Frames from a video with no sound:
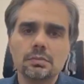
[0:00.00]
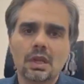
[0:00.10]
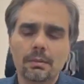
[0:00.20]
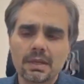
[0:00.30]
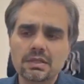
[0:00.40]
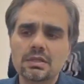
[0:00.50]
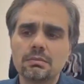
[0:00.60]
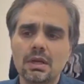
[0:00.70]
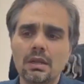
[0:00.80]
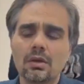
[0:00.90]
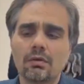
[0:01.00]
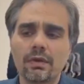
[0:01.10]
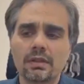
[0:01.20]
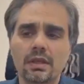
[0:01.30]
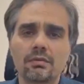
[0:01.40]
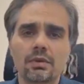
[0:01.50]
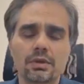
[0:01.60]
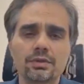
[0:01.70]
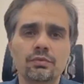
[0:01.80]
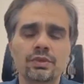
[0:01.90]
Capacity building of healthcare
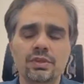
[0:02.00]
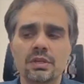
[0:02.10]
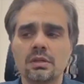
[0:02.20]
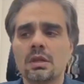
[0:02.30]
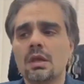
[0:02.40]
workers was done